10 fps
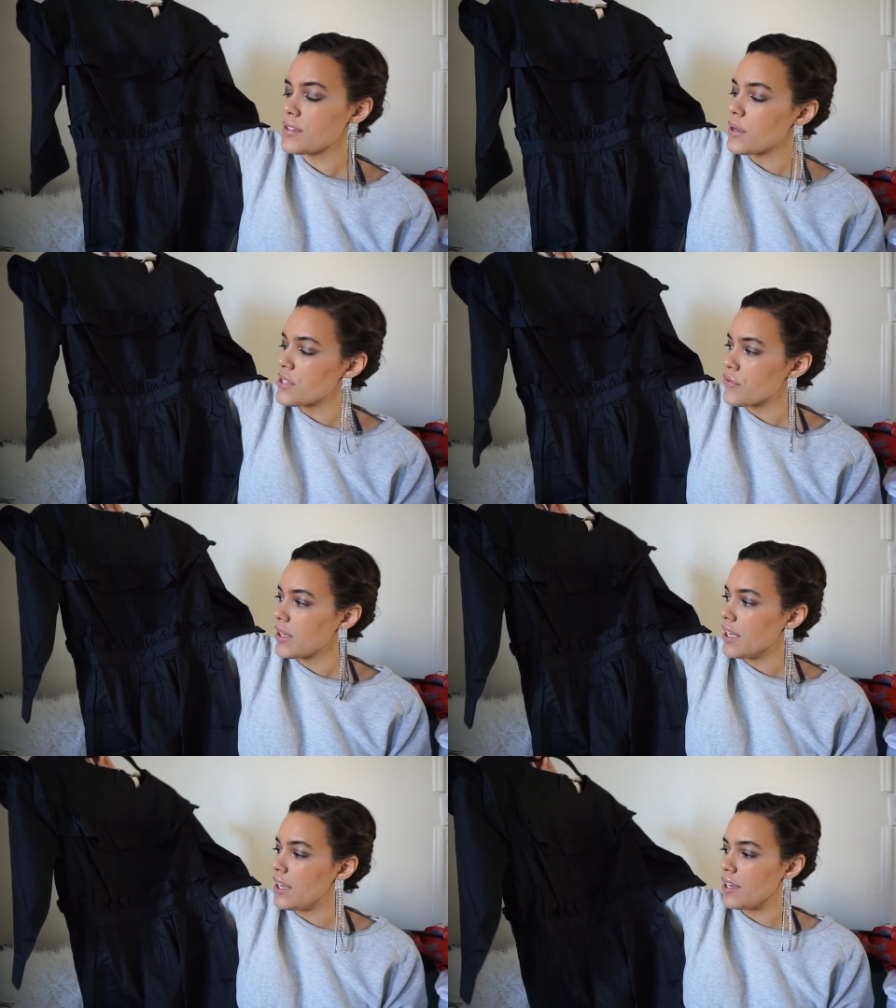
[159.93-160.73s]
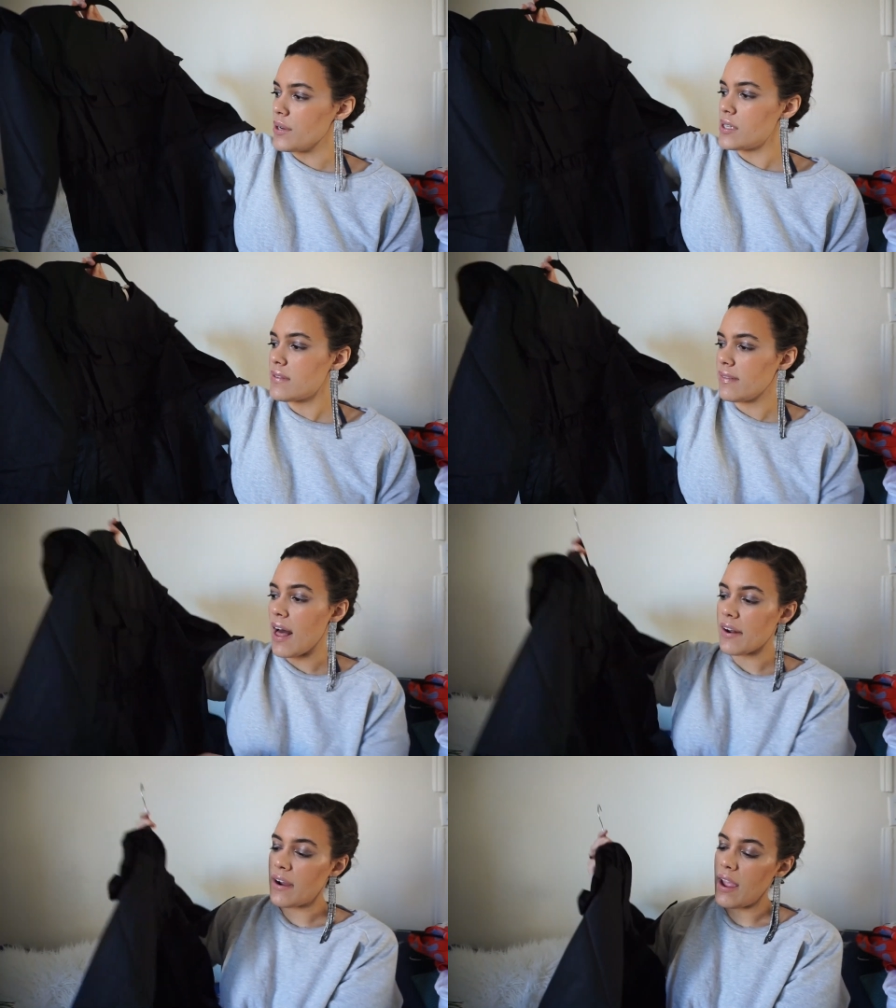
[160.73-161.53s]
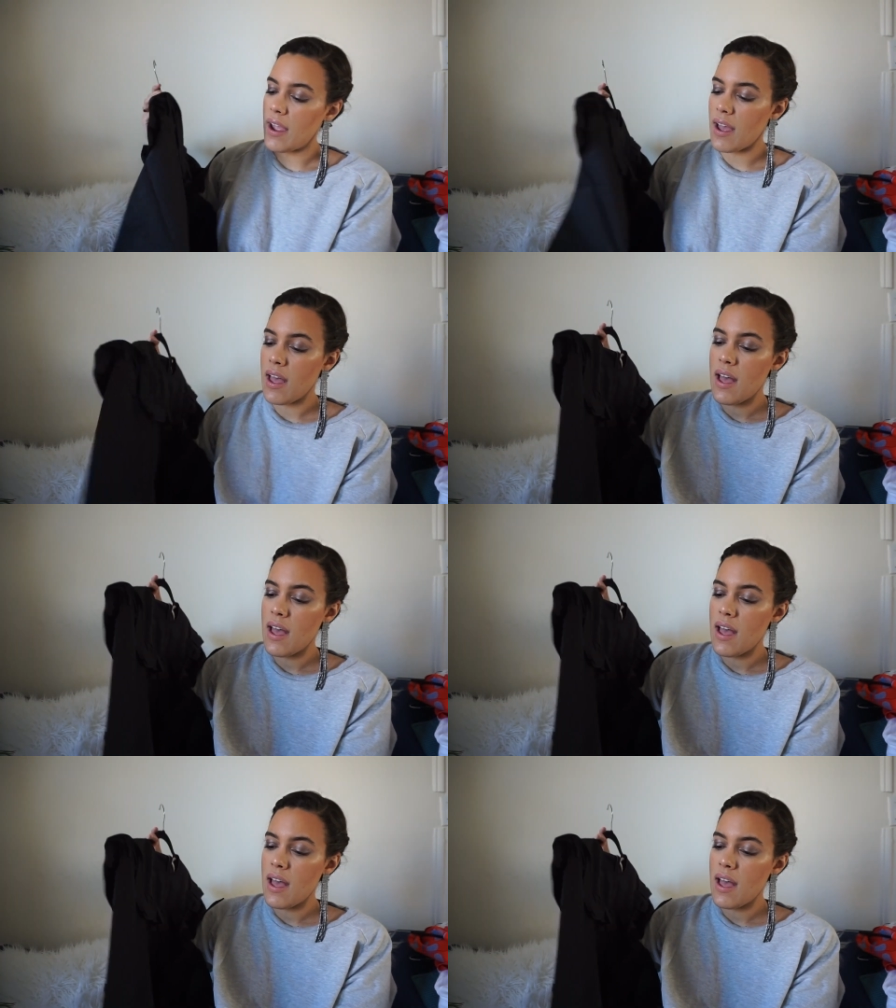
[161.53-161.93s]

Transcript: So it's really cute, flattering,